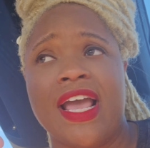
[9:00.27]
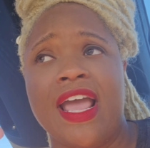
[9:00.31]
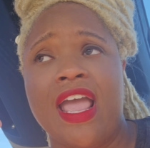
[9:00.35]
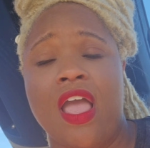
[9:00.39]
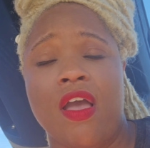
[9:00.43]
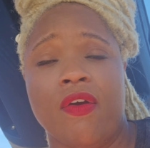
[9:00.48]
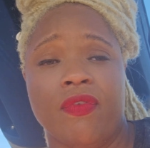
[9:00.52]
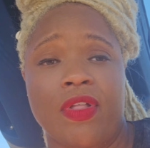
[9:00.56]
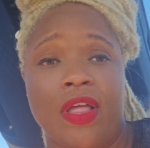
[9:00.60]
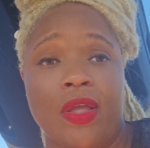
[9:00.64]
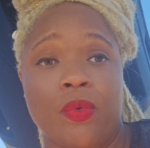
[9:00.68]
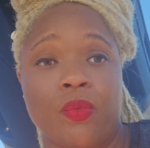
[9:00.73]
I
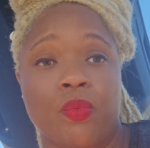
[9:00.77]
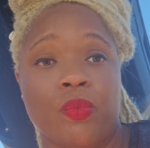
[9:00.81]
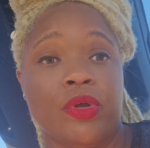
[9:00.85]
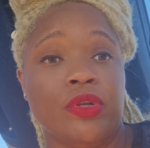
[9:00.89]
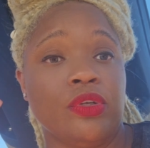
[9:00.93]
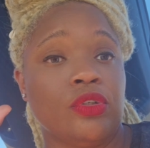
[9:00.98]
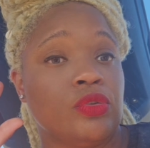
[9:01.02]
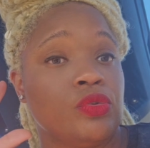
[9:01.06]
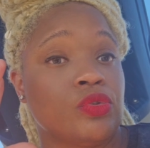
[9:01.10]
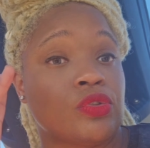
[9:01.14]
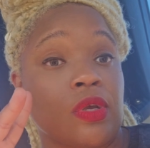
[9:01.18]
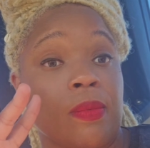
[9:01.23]
have like
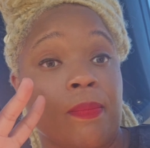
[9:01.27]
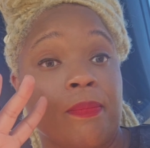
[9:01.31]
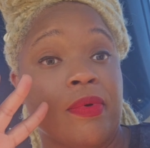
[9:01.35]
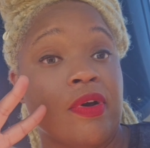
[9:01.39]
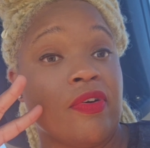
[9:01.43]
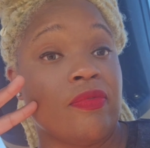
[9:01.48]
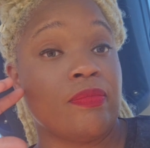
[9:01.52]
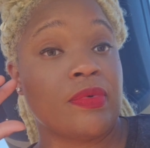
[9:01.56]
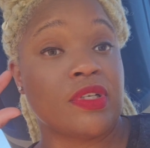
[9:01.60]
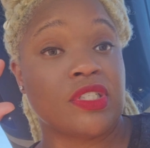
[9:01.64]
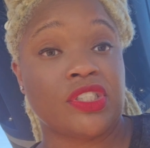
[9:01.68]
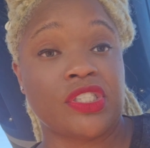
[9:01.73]
windows
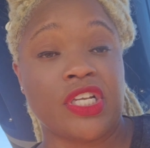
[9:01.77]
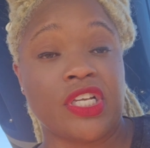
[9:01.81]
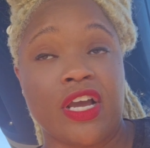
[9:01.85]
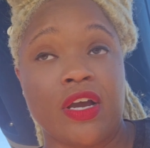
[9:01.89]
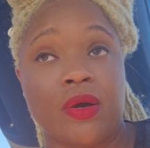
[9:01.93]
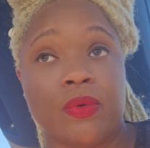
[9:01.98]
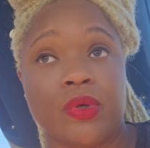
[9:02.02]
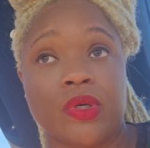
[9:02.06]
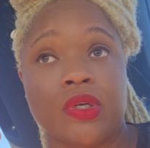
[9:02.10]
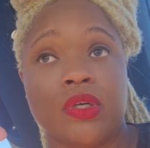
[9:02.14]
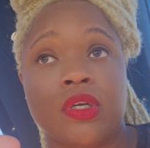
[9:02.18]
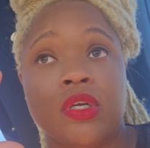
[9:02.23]
above my
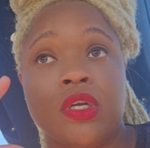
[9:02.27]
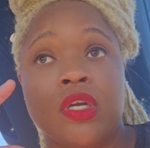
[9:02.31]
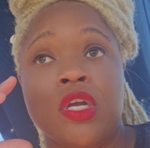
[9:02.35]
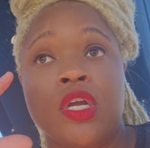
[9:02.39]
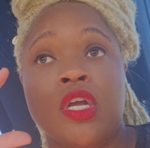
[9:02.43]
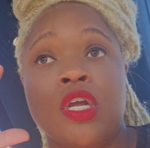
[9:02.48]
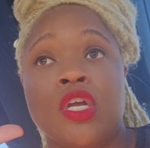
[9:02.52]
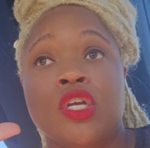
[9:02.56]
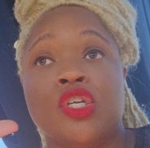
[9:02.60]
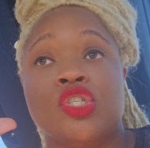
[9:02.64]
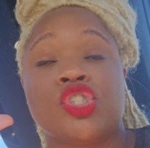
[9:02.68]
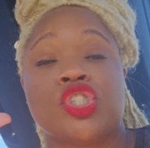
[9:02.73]
shower.
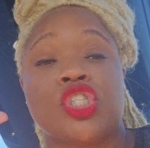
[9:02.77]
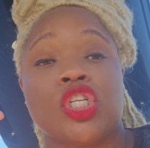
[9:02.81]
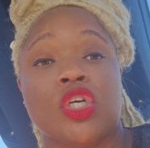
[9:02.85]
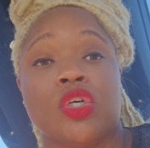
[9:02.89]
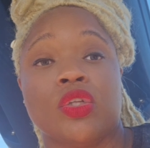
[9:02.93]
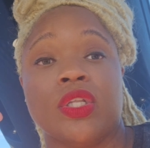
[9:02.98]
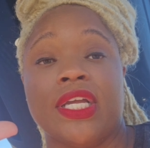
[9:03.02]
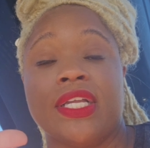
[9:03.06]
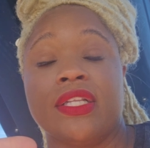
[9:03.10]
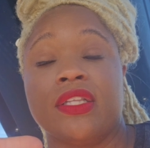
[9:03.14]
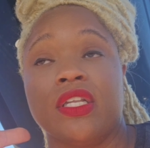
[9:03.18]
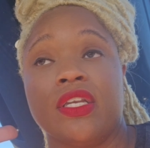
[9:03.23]
So
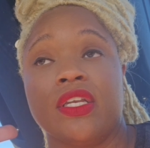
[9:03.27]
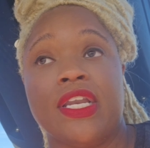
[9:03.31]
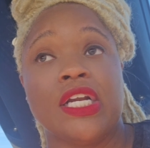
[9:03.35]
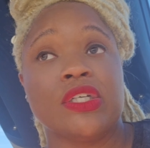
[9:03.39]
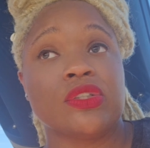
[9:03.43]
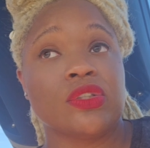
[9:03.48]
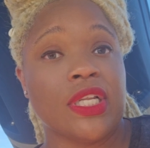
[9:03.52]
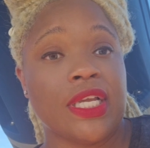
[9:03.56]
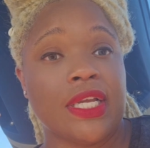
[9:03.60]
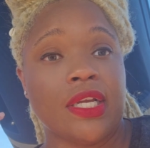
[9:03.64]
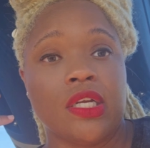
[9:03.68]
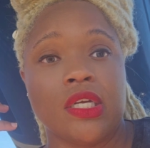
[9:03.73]
like the
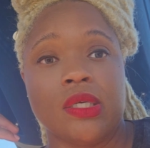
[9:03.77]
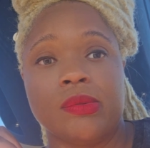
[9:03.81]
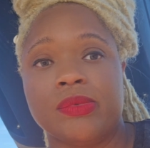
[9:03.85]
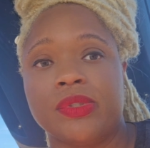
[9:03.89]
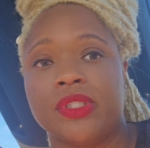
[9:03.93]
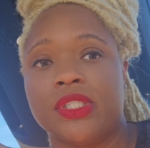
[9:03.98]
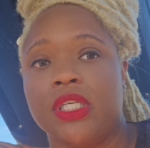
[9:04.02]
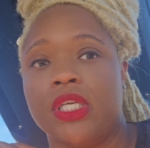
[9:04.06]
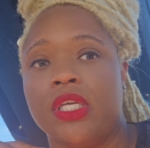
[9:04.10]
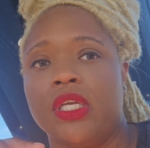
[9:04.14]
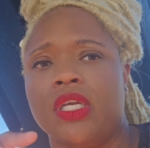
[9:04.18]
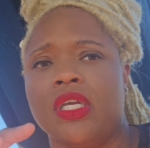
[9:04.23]
natural light
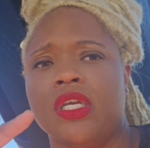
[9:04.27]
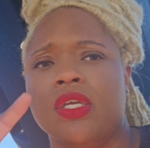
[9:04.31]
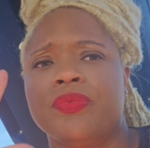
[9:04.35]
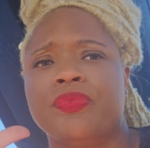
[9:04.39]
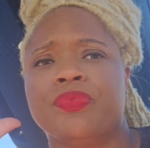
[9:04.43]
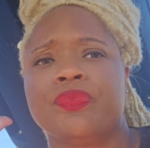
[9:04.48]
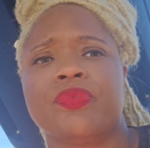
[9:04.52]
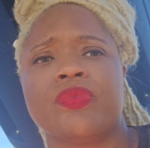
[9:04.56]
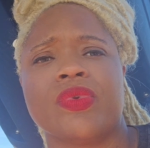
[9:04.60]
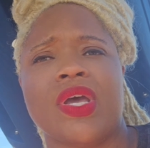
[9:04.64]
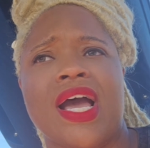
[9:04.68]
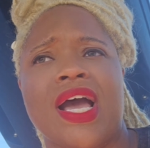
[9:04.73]
comes in.
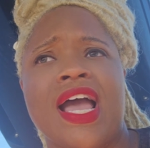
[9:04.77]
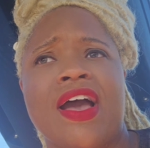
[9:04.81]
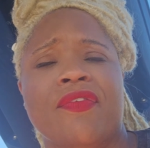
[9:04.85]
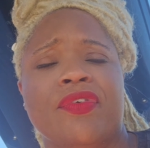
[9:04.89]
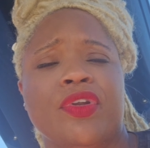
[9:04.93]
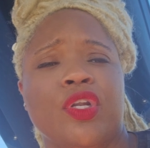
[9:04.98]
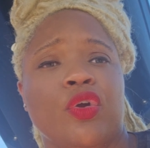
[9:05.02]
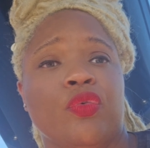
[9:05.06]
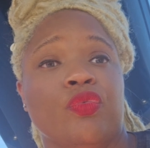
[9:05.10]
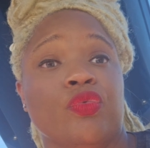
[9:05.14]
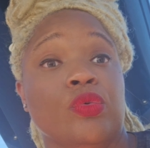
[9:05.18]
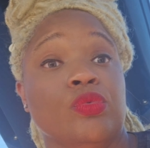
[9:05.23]
I have
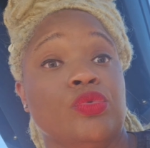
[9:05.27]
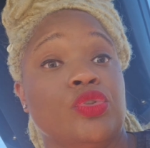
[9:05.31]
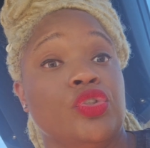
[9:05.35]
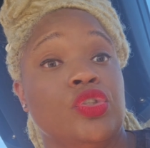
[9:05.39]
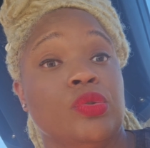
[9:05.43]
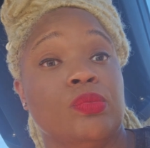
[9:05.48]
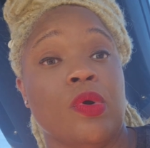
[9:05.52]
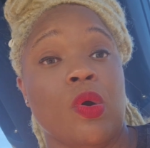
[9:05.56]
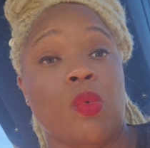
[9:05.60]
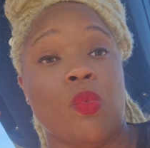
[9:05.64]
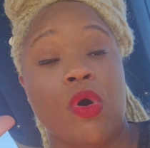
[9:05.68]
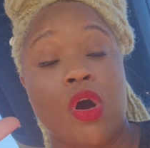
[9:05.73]
enough room to do
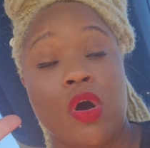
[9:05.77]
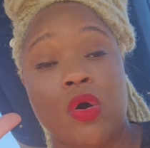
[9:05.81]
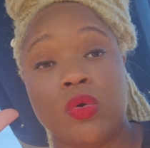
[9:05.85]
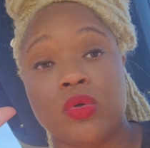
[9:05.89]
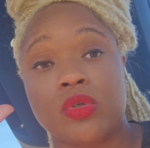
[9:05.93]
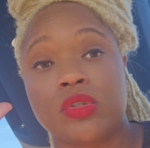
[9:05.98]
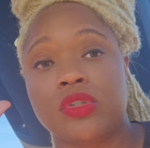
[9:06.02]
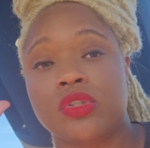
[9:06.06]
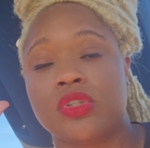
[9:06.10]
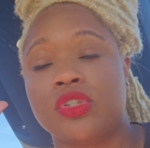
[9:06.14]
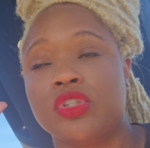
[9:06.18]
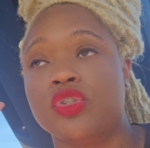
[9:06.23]
my
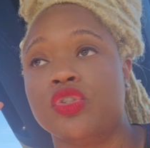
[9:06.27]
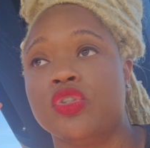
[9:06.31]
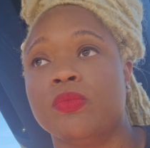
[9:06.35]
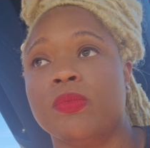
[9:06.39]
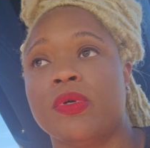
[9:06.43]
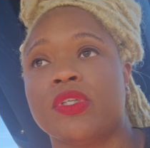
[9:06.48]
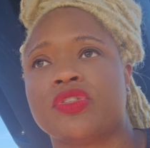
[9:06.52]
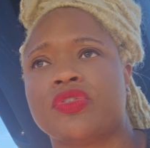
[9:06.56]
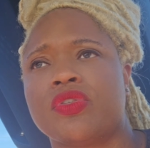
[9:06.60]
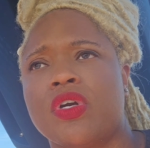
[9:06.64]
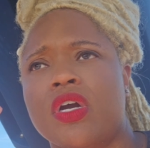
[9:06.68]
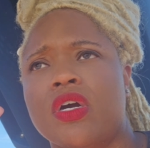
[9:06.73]
walks, to do
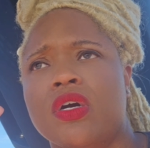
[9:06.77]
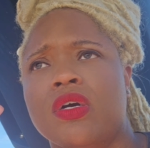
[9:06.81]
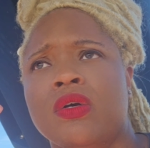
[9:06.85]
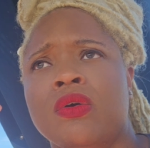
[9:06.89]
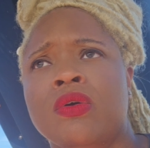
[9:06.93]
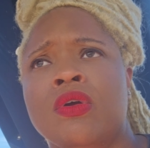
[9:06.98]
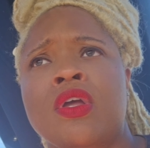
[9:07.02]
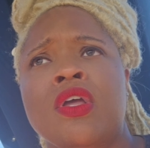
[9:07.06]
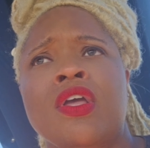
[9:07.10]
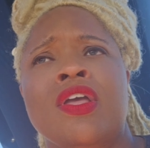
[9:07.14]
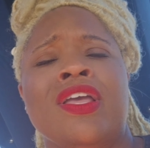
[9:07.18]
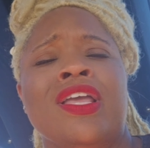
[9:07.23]
my trial.
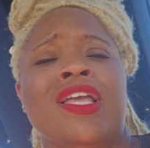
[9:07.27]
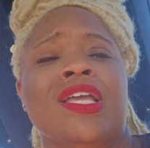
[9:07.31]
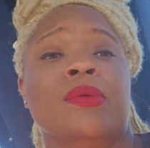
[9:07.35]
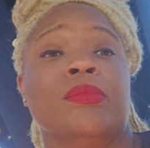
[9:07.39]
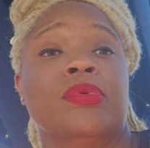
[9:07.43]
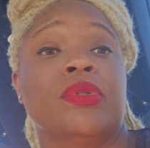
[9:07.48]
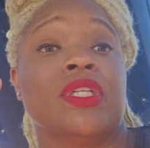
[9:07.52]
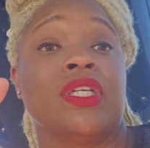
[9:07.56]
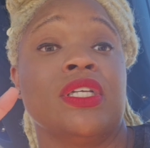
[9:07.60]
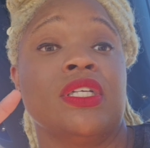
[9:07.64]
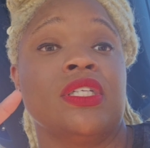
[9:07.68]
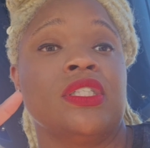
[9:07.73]
And
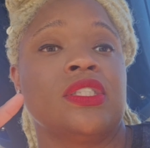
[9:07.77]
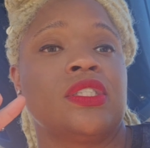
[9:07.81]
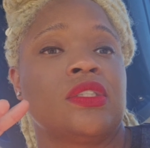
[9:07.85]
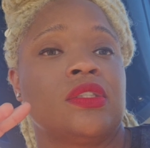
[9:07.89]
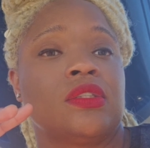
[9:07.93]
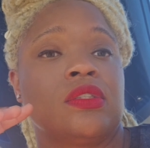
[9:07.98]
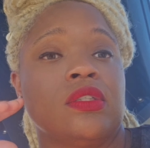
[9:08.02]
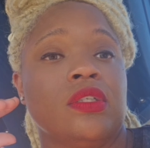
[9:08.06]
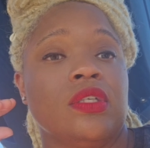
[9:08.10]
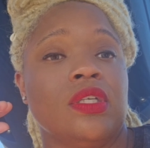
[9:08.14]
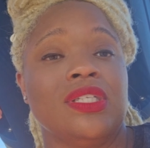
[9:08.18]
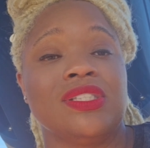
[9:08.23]
plus
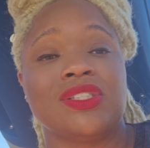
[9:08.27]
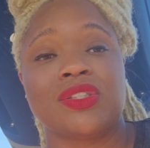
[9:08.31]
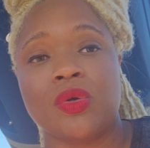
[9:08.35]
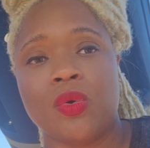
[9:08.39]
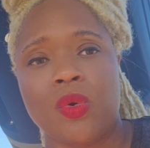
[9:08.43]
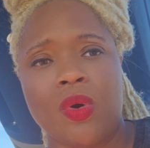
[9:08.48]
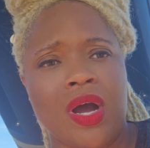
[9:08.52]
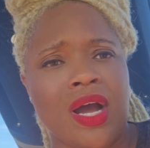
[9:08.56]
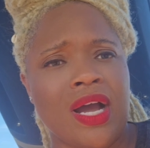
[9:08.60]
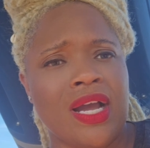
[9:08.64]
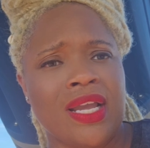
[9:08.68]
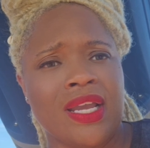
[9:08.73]
it's
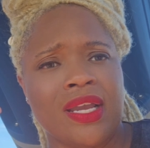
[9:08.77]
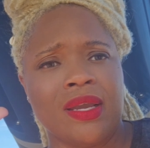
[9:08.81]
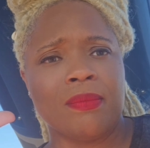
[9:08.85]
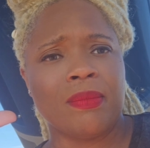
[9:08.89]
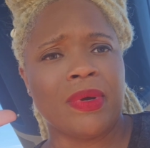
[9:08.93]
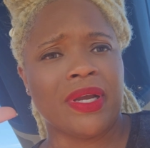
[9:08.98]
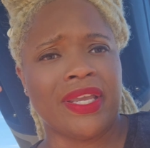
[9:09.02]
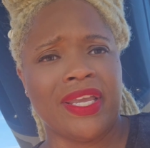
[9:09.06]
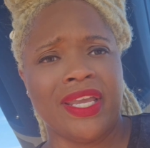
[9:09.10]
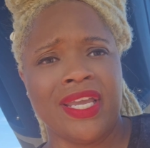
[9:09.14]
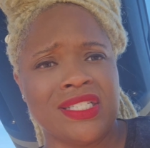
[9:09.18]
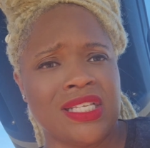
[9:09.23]
quiet.
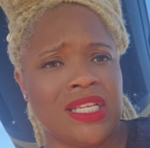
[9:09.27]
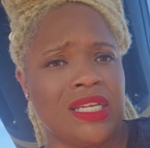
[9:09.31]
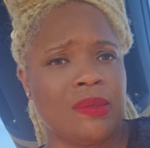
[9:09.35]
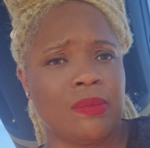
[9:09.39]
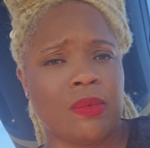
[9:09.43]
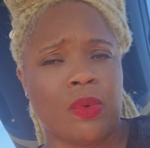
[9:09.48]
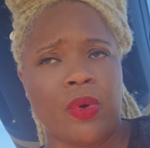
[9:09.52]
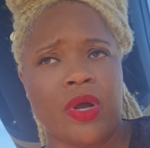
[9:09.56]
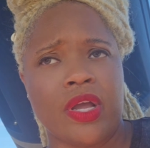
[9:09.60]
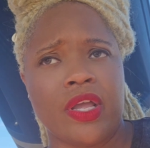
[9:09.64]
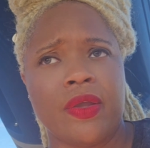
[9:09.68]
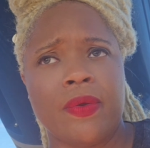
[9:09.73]
My kids ain't in
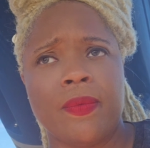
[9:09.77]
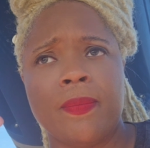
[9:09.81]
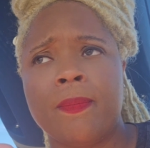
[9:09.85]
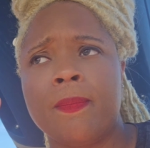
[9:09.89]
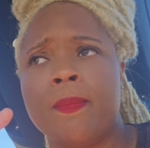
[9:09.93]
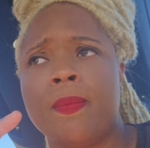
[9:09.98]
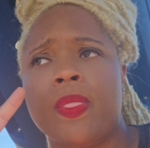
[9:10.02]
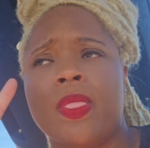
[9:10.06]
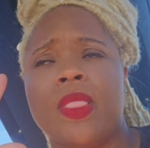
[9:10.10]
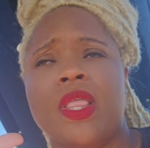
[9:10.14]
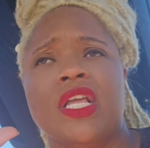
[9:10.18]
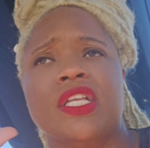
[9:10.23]
my way.
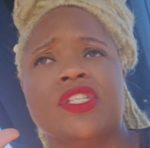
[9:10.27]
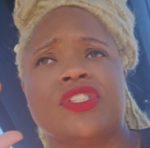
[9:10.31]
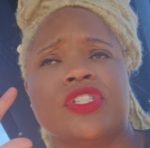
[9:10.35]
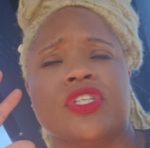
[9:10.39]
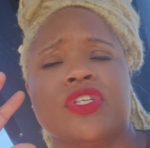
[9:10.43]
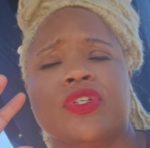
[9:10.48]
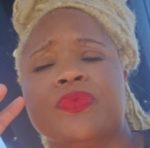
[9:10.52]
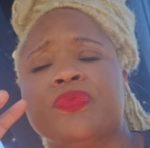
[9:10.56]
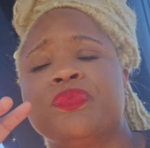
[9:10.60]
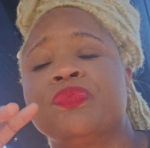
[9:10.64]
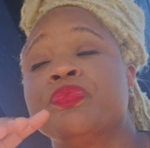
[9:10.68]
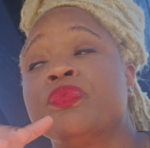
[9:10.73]
And
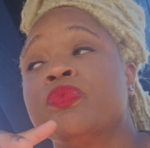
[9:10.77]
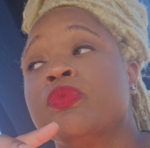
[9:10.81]
so